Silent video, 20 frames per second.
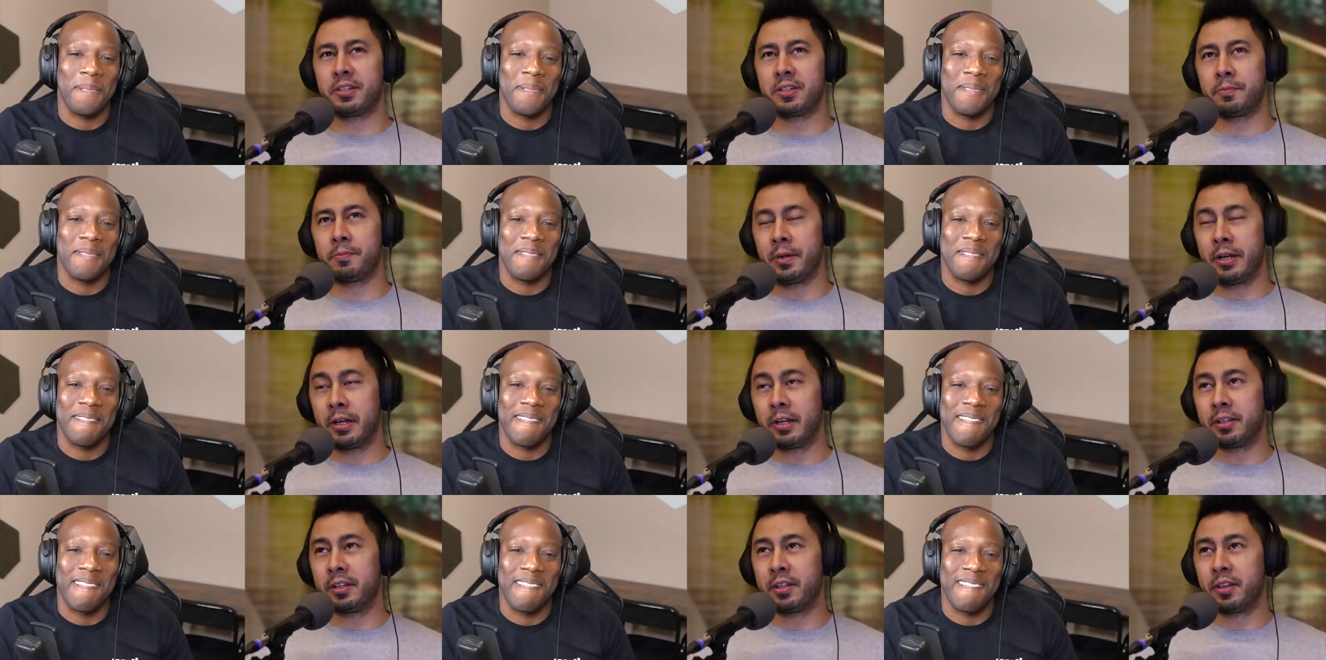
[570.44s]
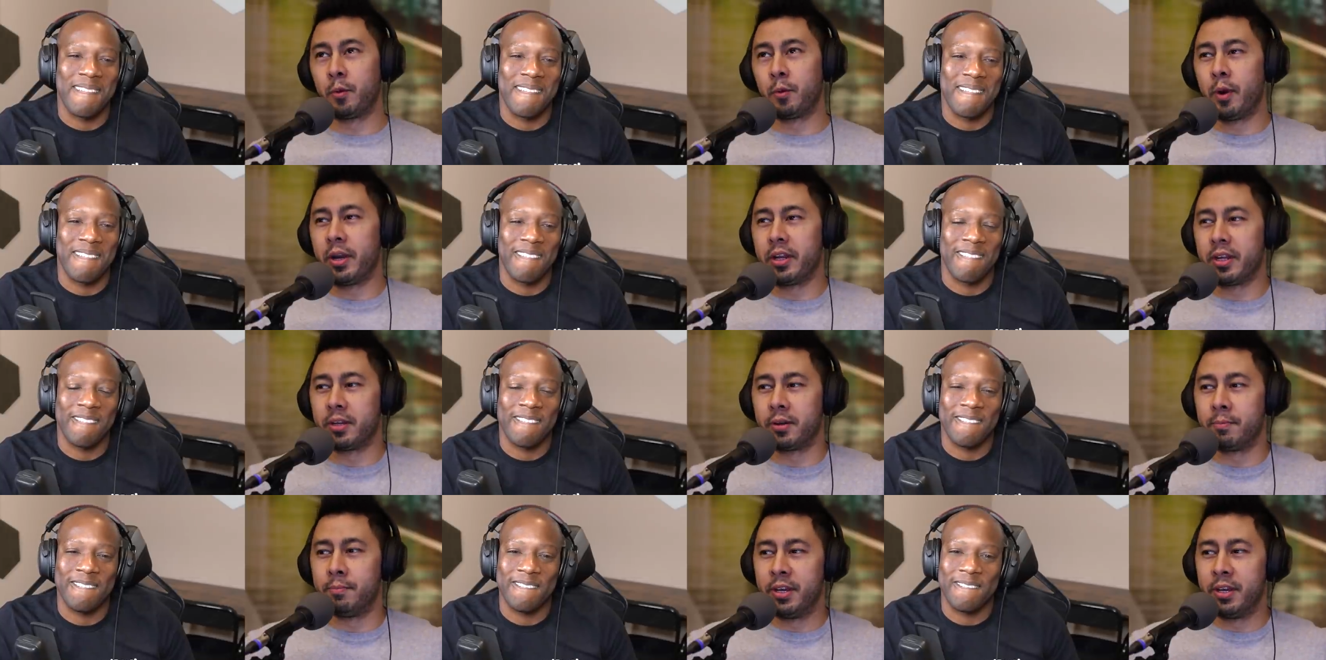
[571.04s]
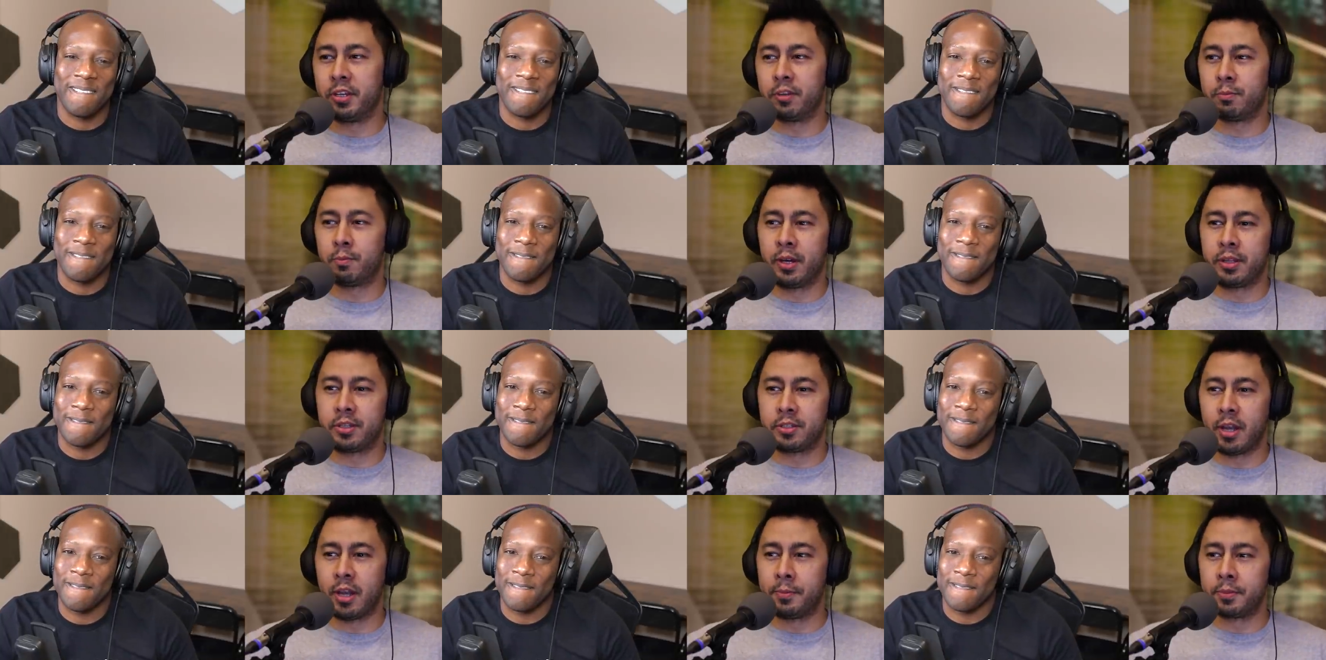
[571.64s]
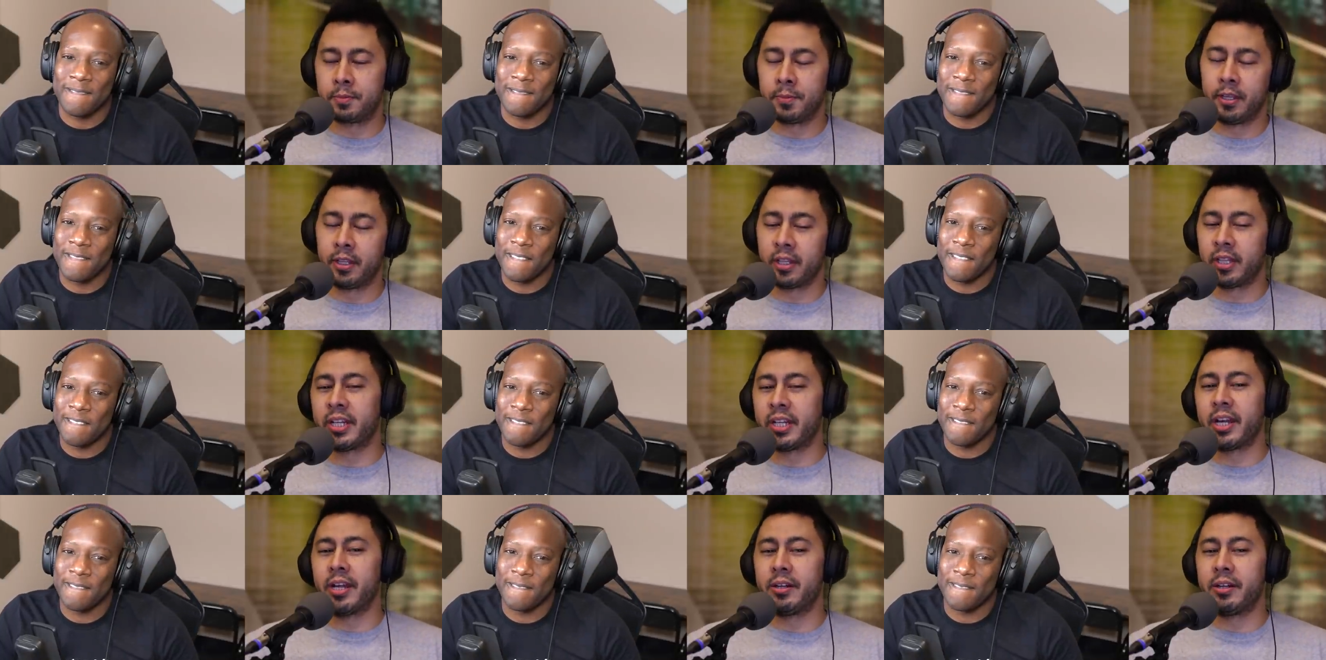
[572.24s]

Speaker 1: is apparently the way to make your breath stop smelling like